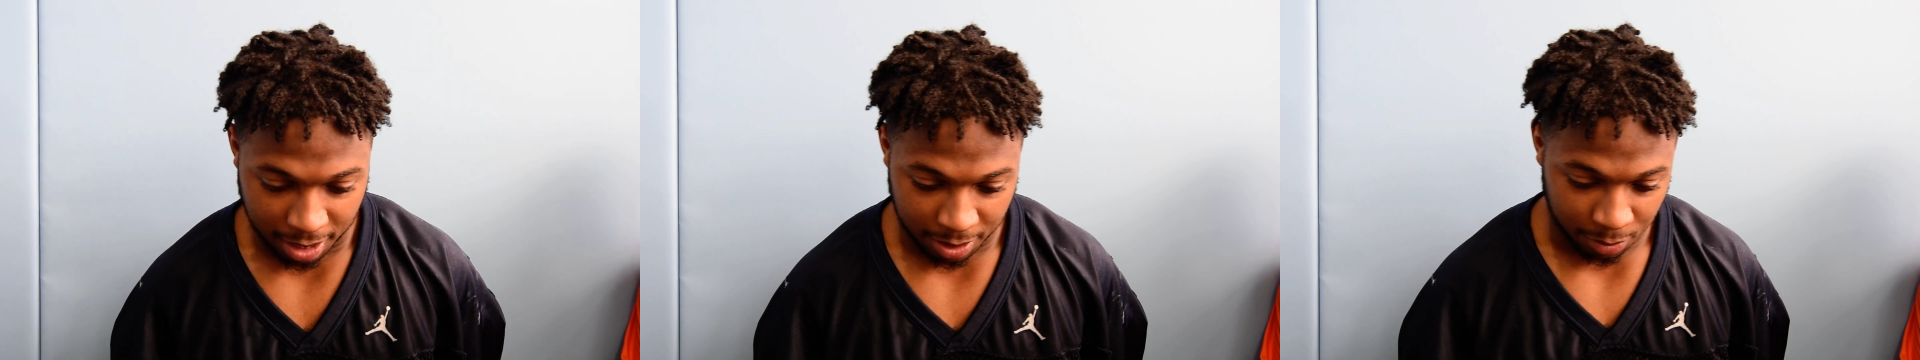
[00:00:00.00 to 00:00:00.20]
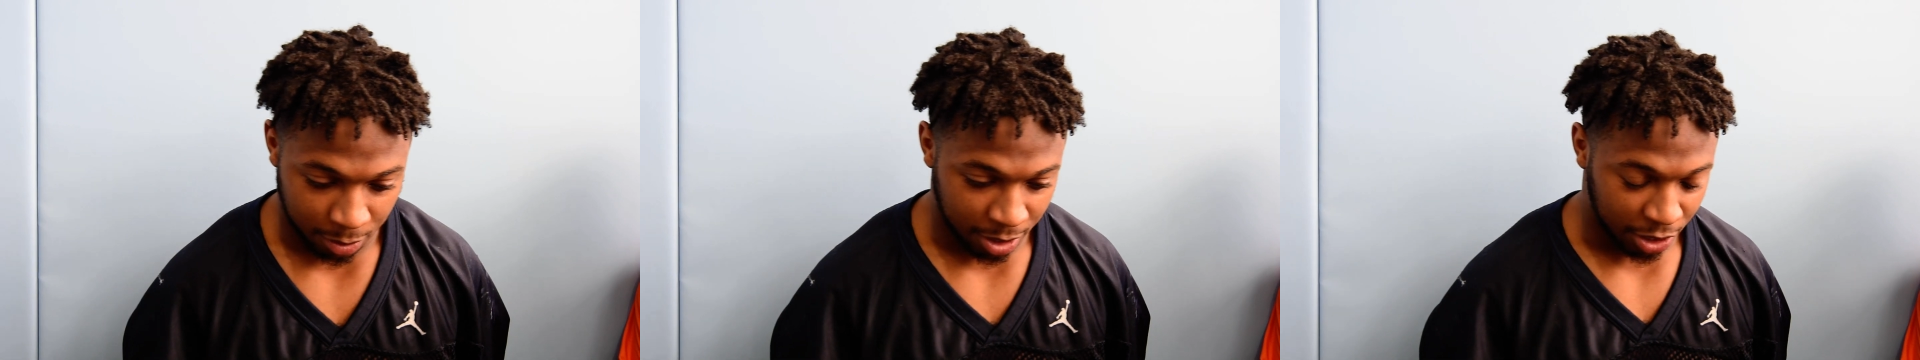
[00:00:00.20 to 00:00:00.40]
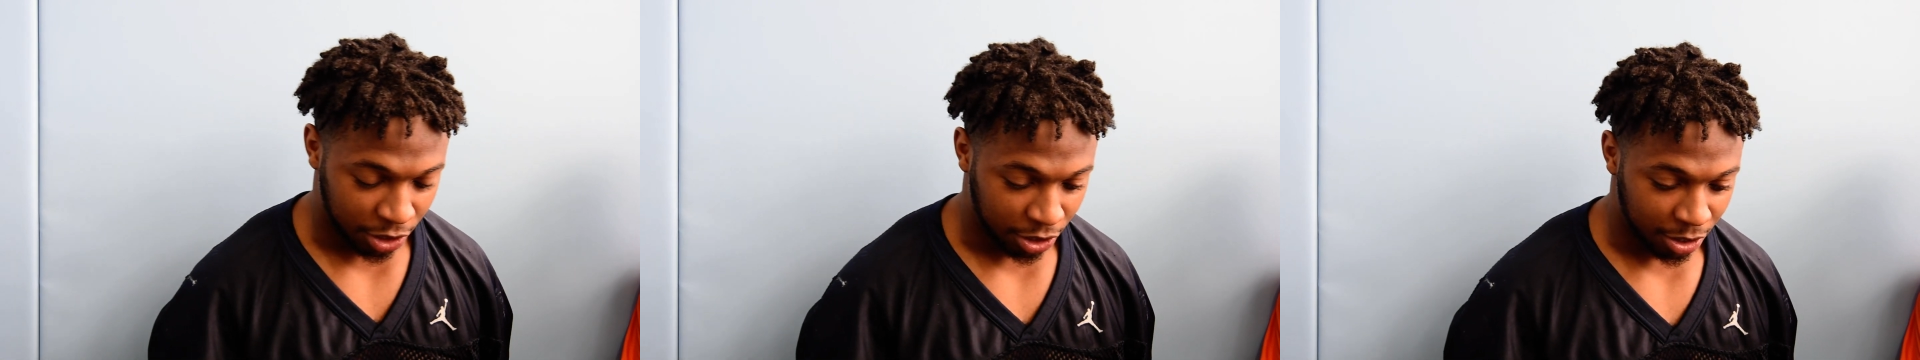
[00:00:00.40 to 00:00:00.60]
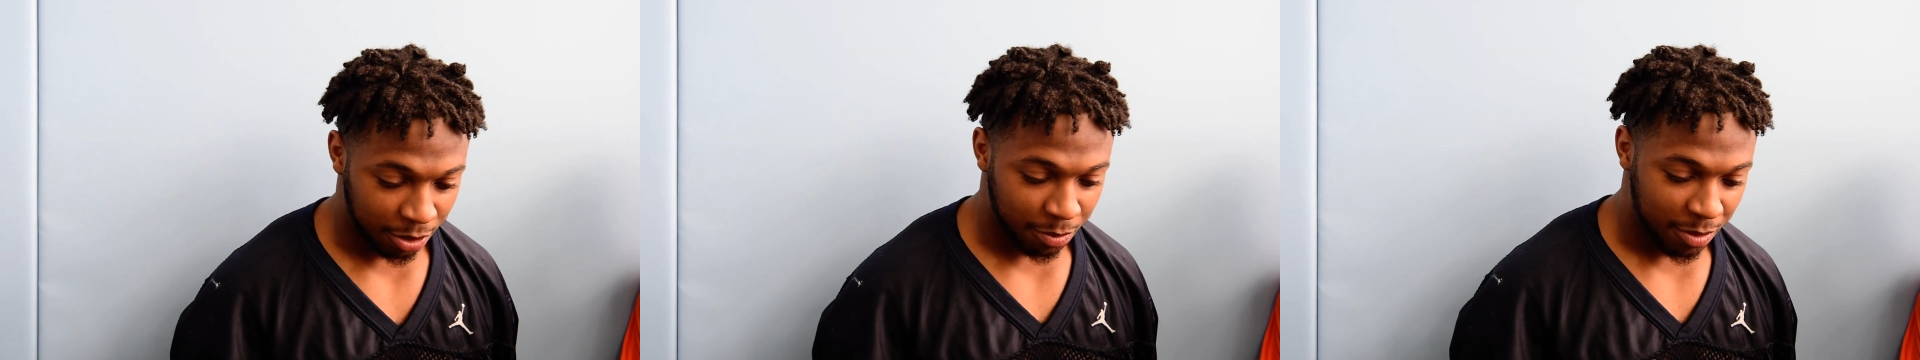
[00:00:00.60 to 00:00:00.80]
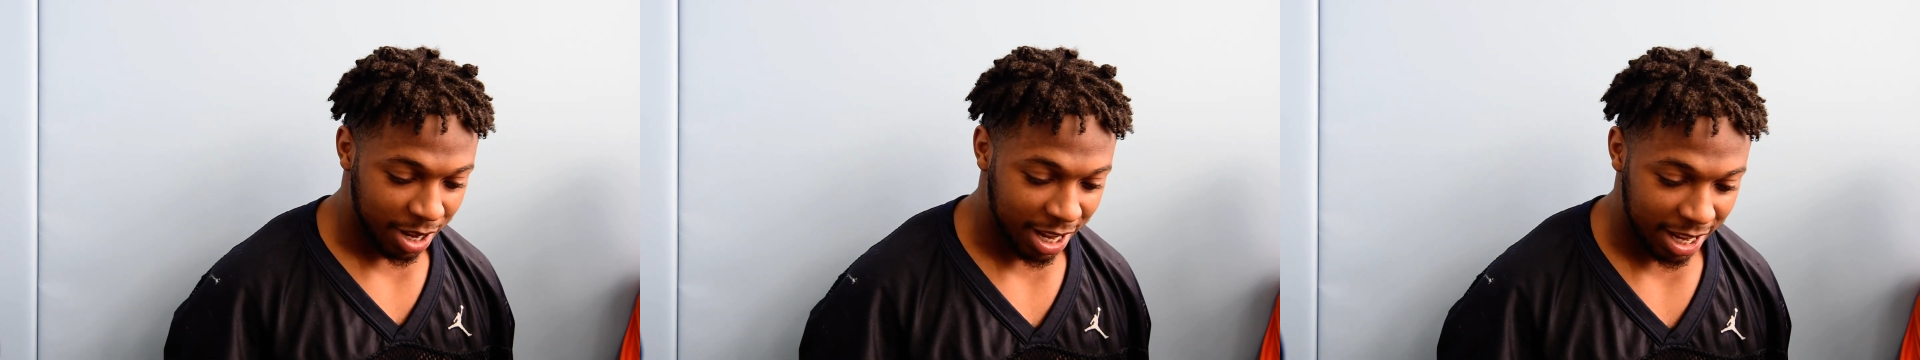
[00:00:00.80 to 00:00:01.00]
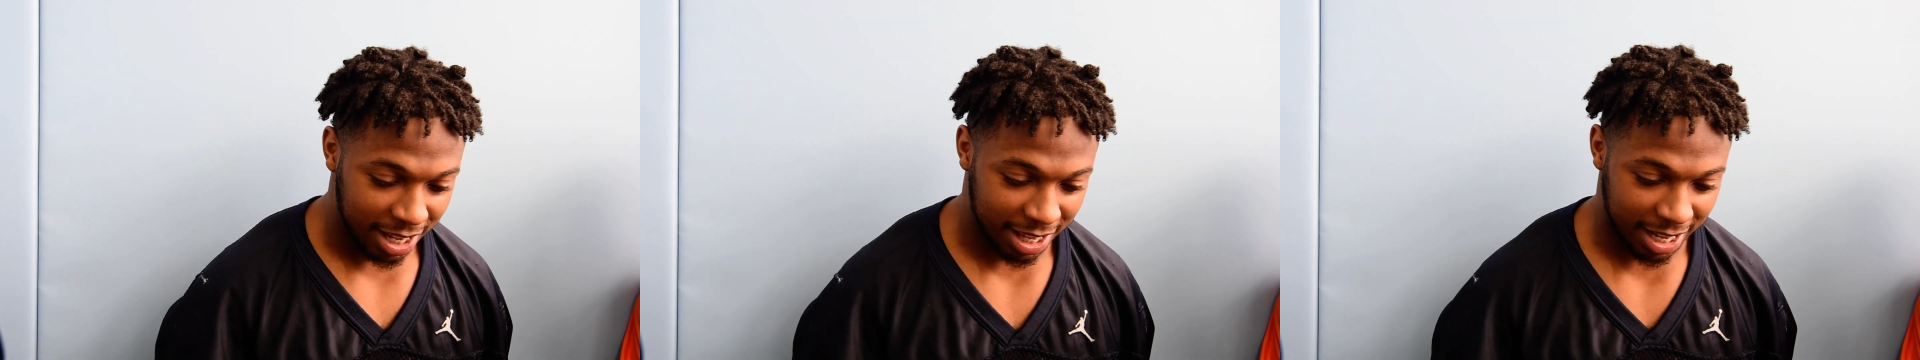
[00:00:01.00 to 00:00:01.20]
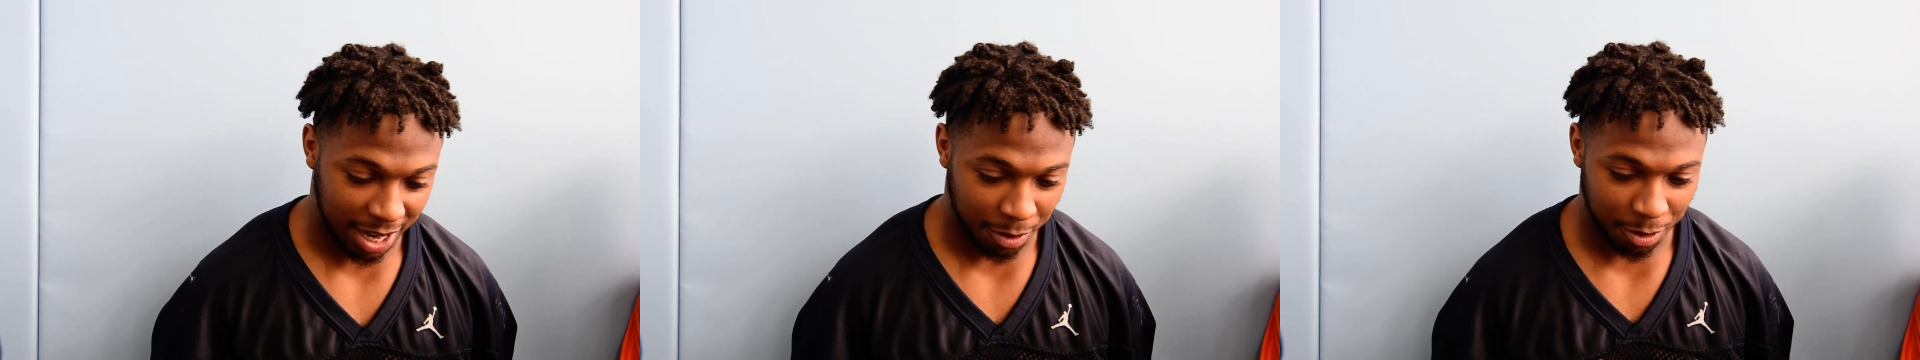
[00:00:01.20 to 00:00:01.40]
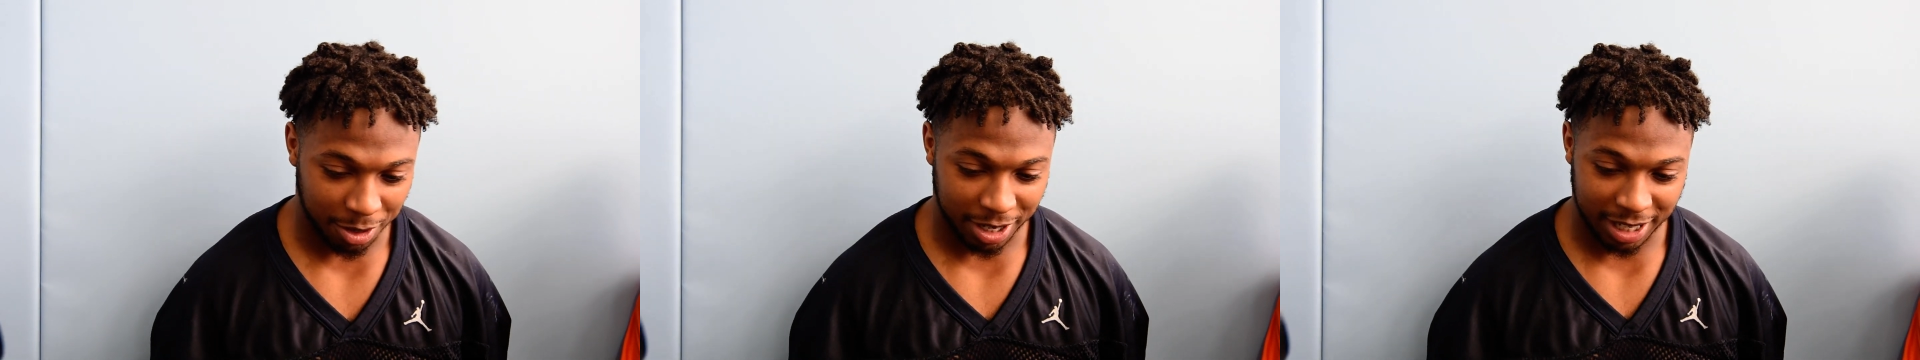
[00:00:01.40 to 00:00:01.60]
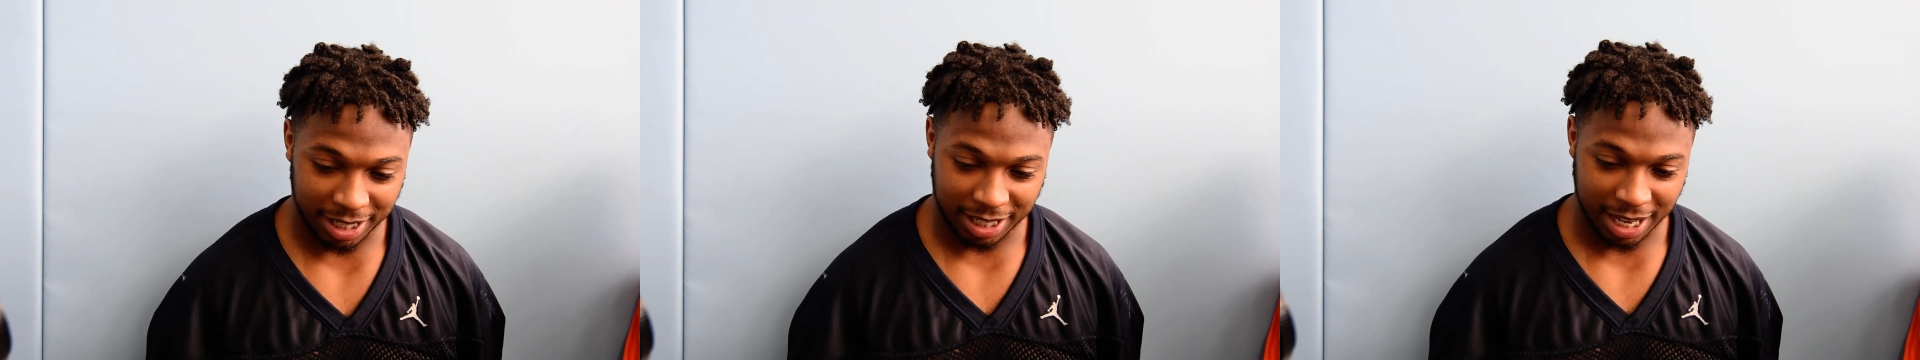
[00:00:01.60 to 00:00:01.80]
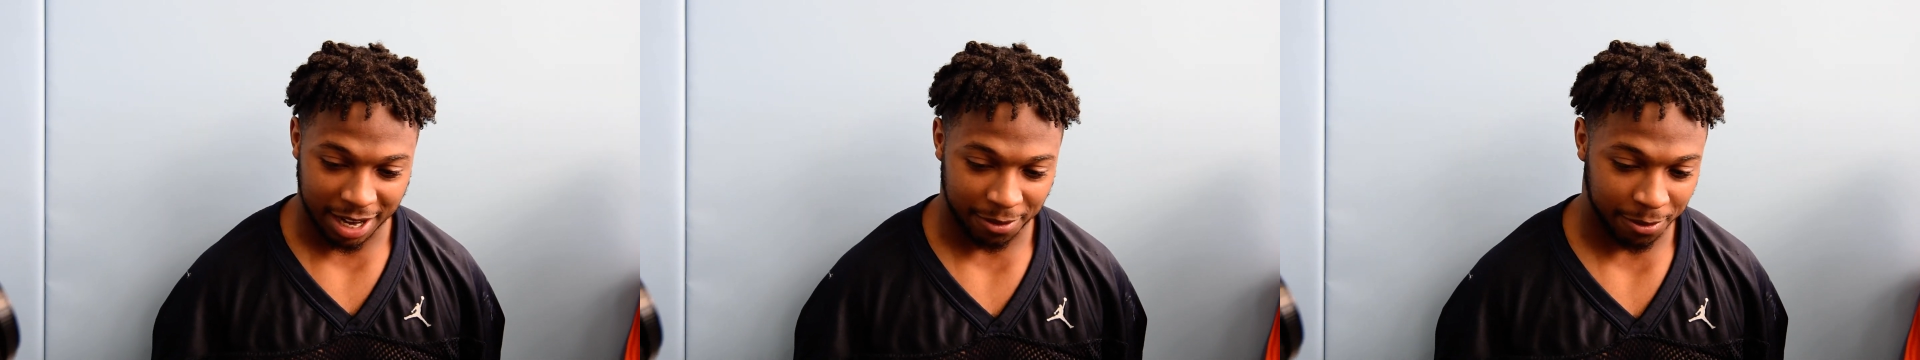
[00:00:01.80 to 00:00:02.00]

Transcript: What assured me that I wanted to stay?